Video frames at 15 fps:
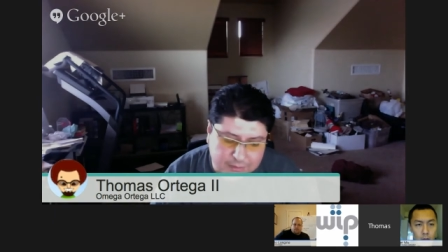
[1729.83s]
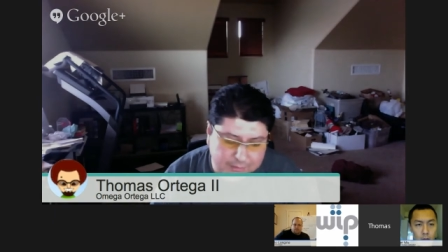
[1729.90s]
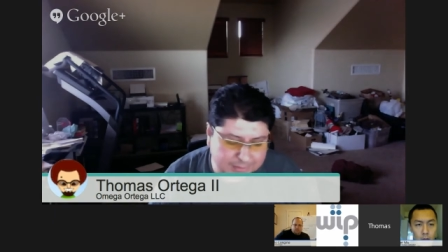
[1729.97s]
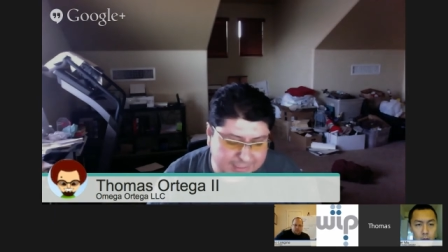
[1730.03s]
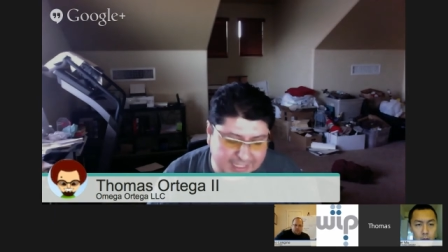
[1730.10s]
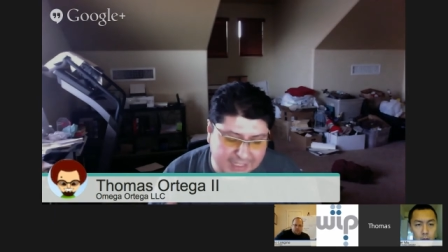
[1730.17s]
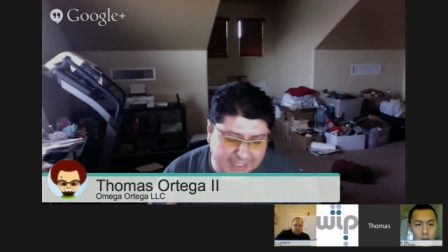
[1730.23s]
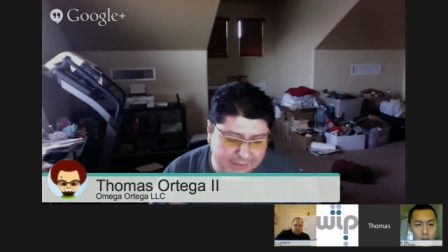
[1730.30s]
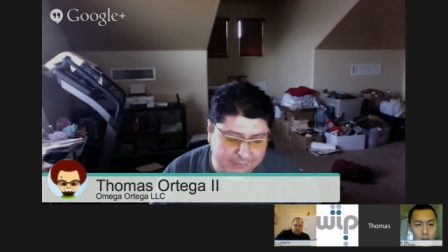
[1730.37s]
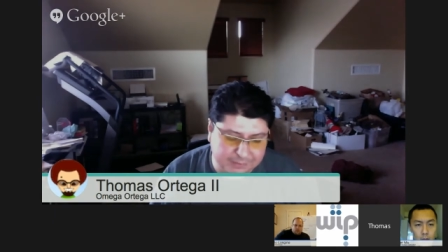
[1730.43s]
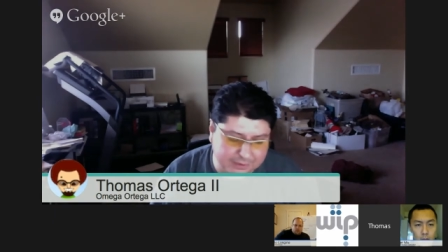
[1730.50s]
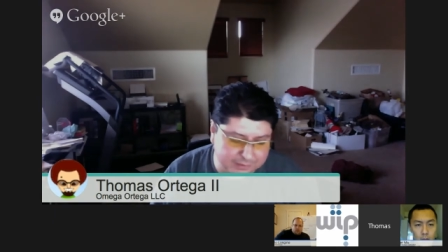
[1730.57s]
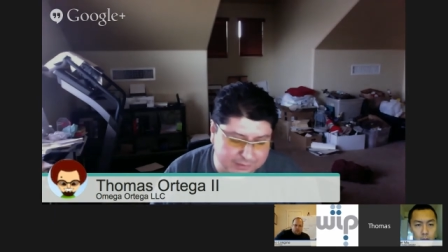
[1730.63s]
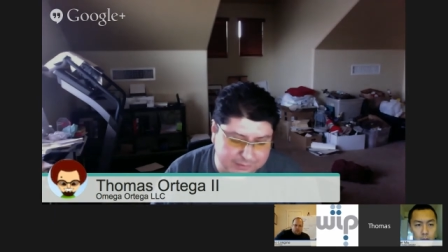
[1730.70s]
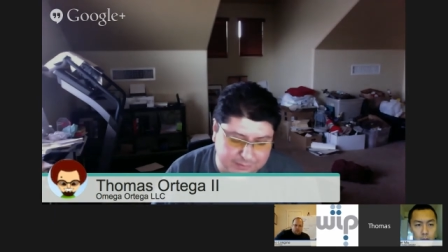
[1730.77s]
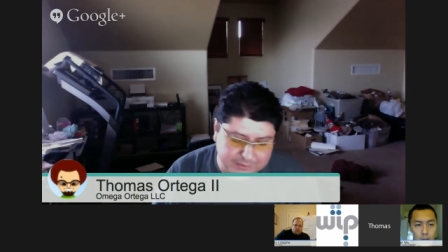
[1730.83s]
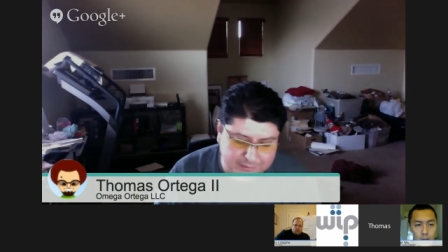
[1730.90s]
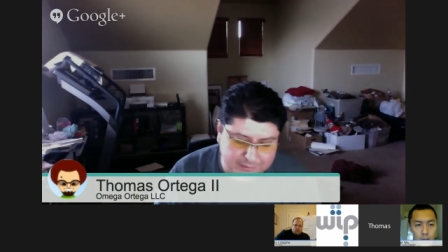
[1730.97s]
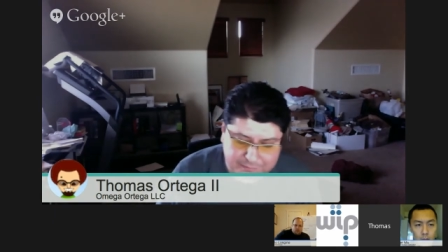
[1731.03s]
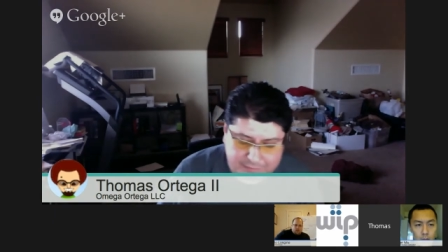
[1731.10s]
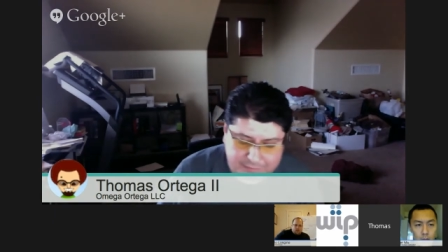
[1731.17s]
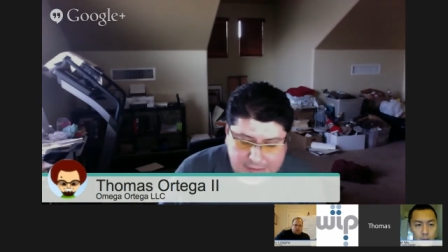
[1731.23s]
Yeah,
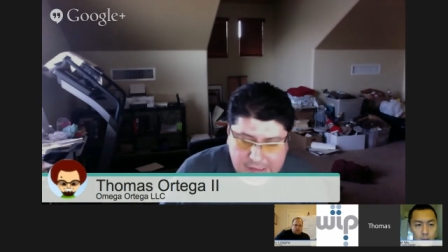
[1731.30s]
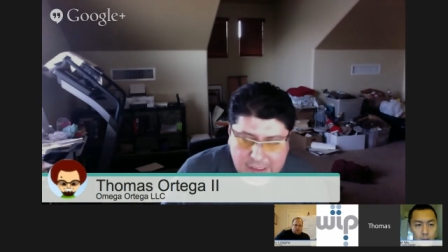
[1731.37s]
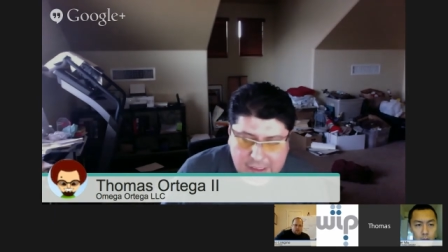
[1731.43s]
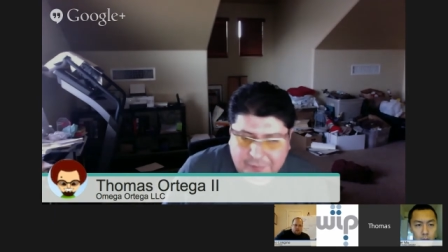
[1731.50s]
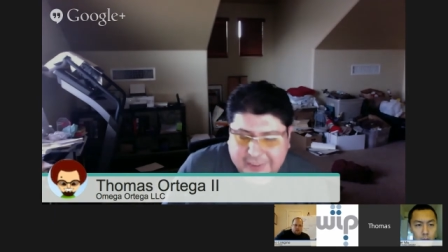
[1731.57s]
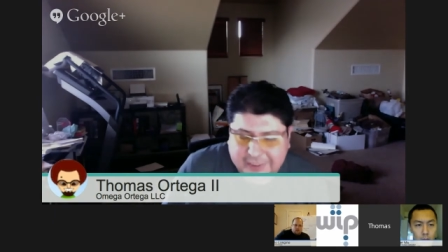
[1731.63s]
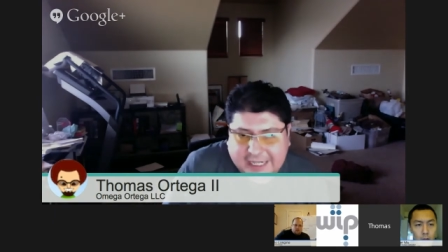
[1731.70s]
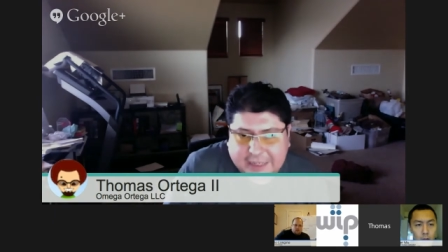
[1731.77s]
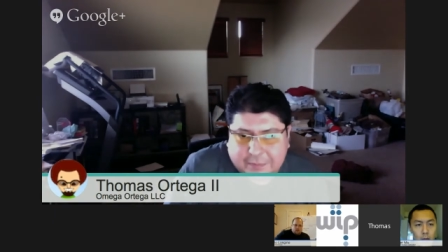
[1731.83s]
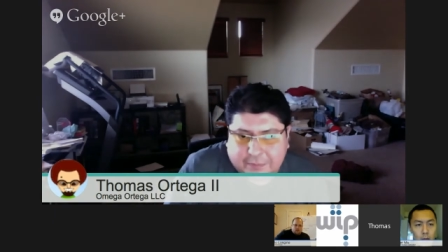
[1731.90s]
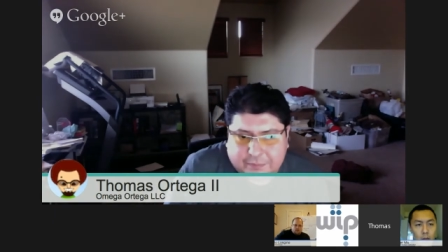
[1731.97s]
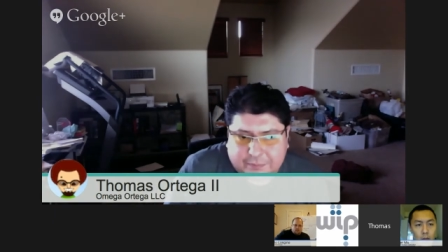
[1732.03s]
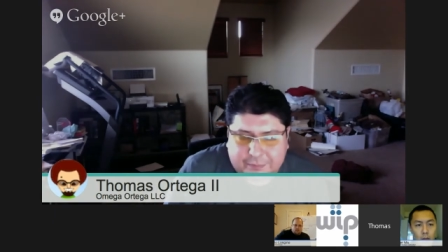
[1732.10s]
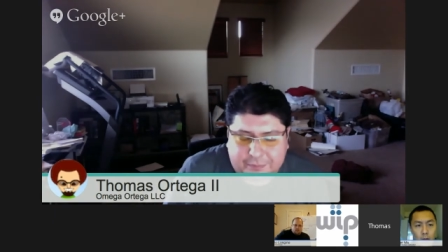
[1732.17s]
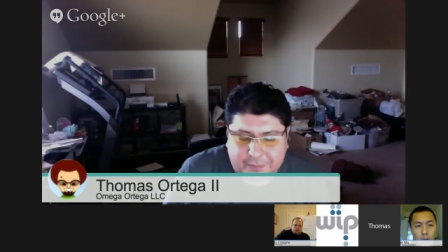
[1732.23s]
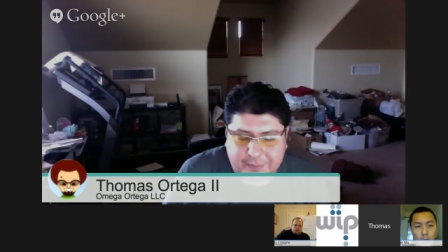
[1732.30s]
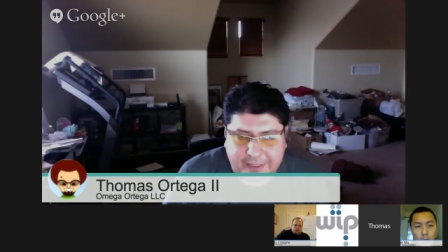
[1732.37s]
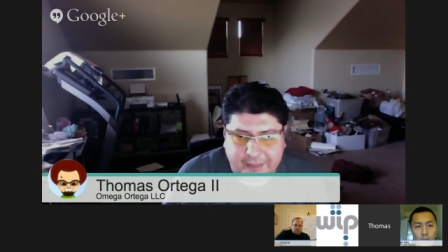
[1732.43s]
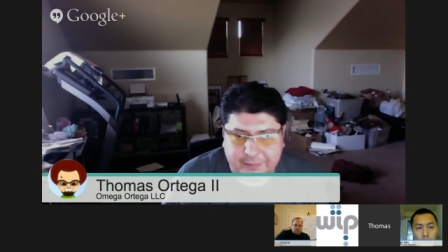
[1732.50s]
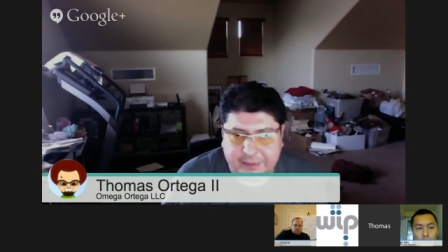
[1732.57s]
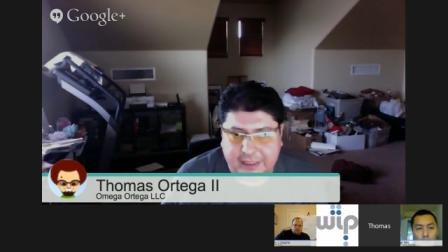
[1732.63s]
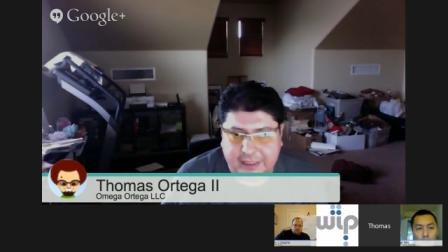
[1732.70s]
we can't
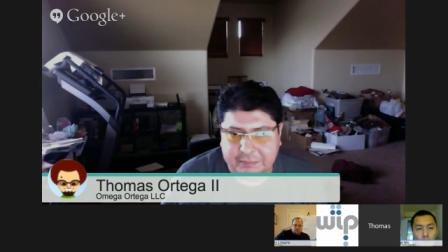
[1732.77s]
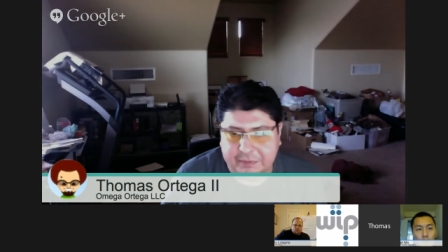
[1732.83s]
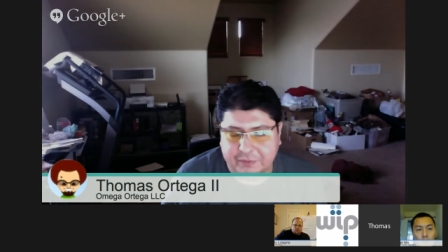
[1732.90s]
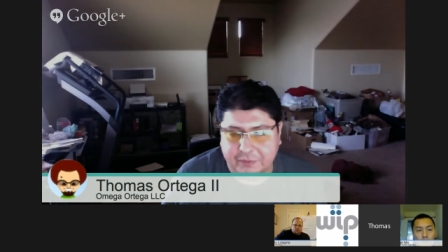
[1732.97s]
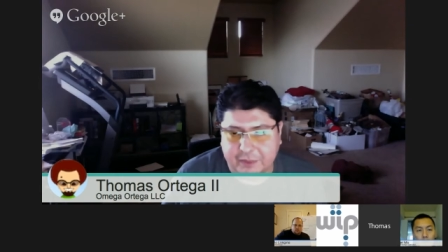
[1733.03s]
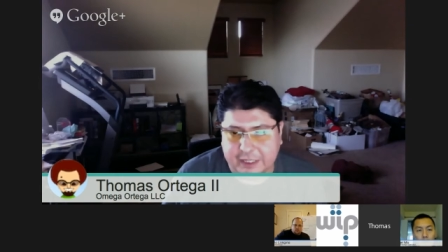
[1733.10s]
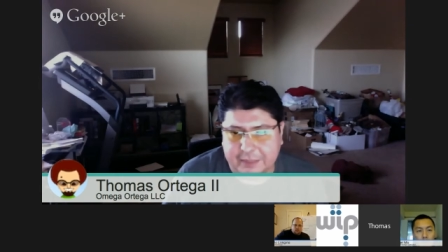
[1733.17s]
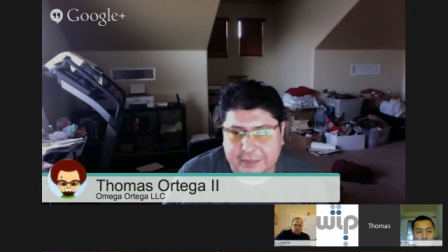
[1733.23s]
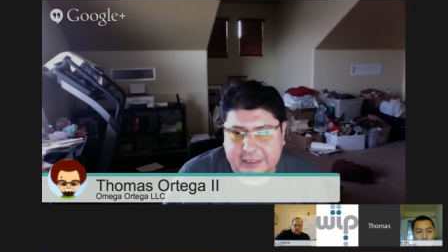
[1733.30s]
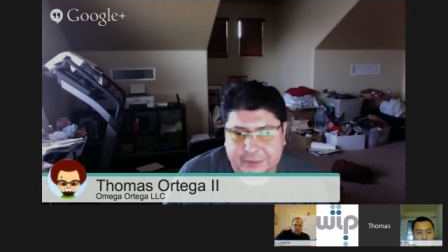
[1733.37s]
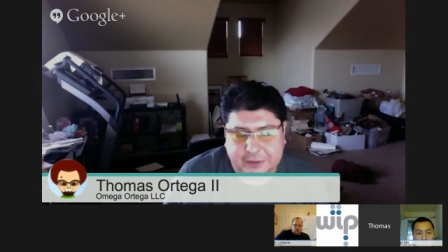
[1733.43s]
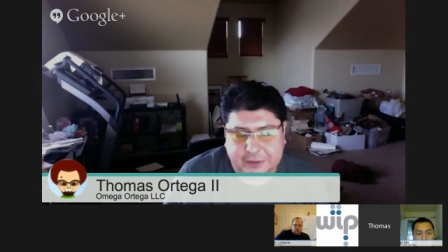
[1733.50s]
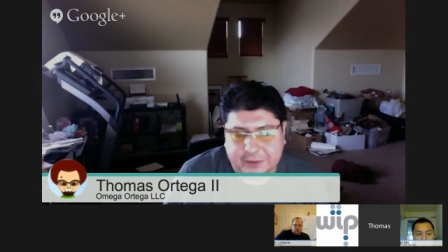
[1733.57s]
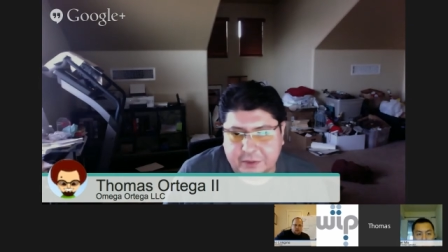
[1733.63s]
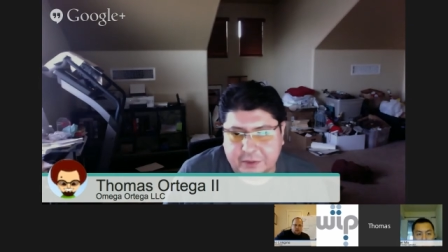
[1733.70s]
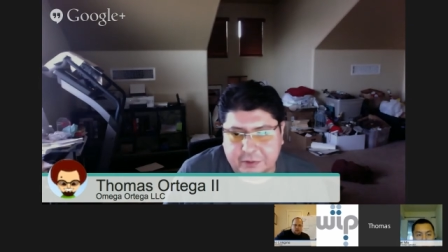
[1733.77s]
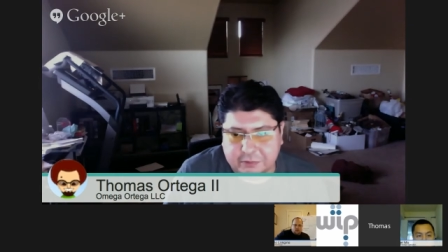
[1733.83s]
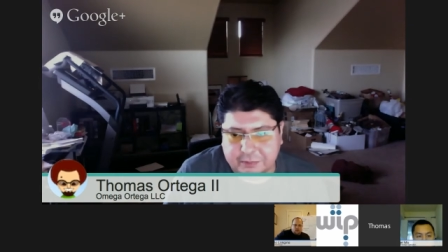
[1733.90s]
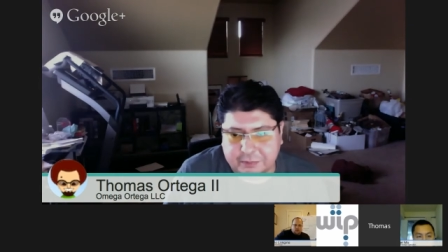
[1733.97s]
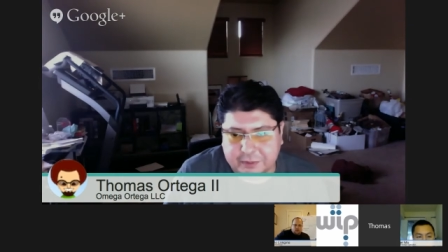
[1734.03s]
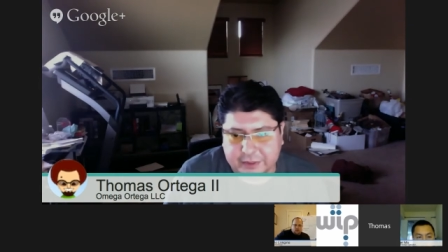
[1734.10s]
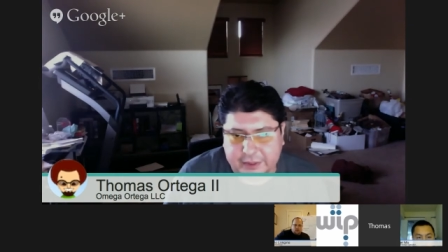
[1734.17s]
prepare beforehand because we don't know what
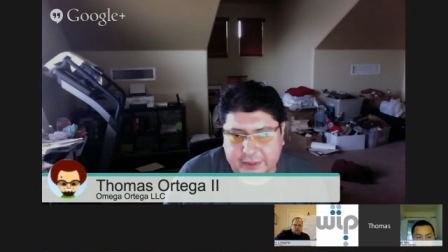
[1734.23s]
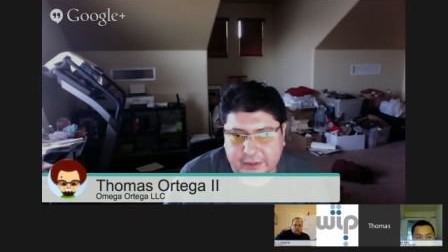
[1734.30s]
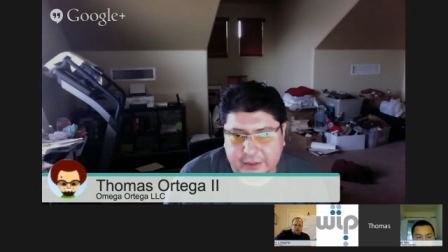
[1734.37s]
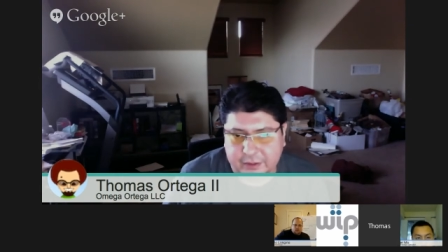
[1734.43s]
we're building.